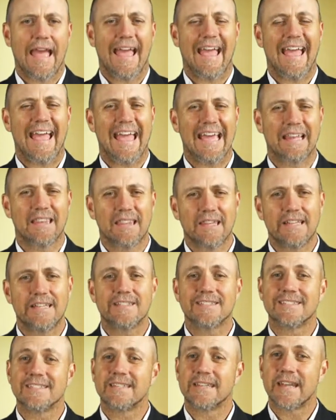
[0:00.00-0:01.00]
At
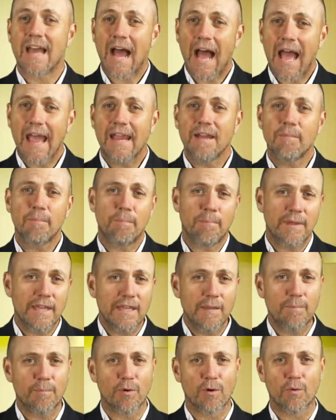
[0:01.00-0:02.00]
least nine
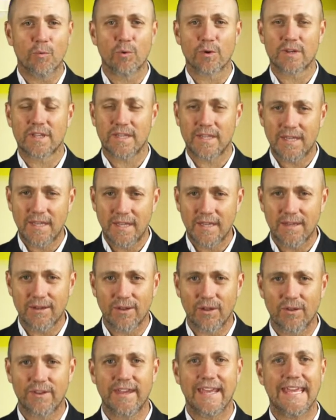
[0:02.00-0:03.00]
people were
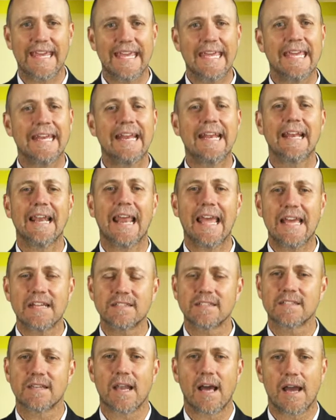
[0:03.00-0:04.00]
killed in a
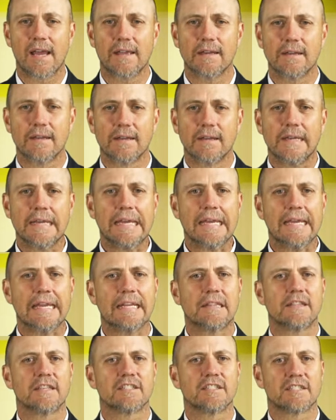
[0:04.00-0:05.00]
landslide
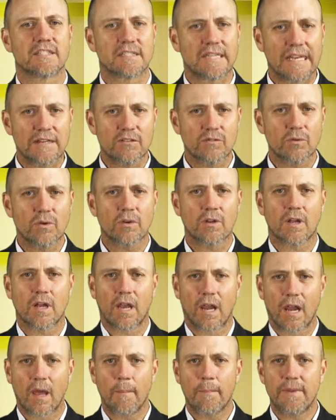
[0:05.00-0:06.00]
in the central
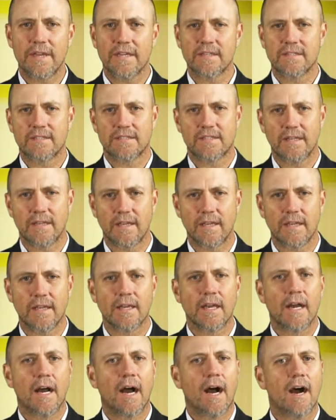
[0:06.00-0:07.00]
Colombian city
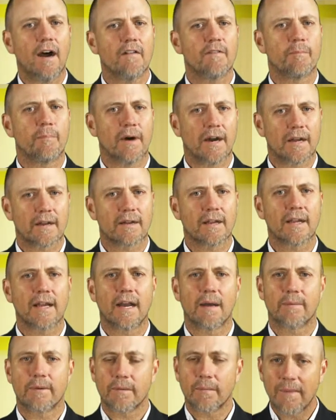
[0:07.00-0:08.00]
of
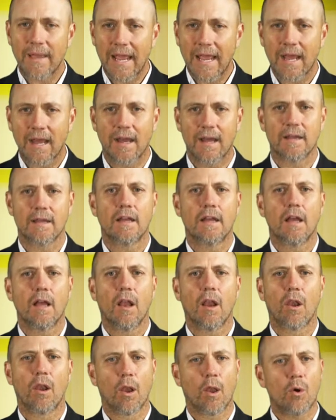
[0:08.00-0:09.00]
Barrancabermeja,
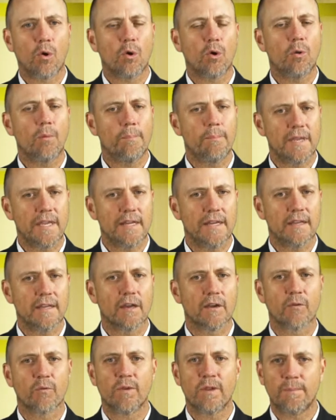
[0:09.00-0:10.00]
local media
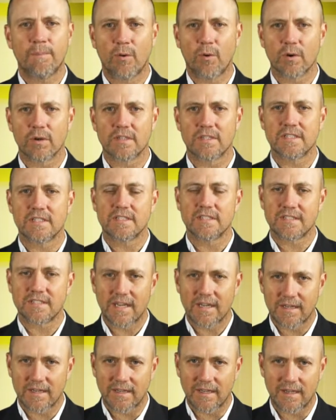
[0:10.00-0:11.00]
reported
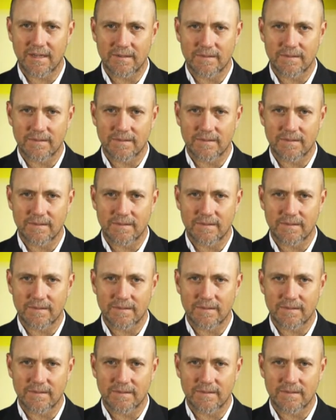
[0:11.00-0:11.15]
Sunday.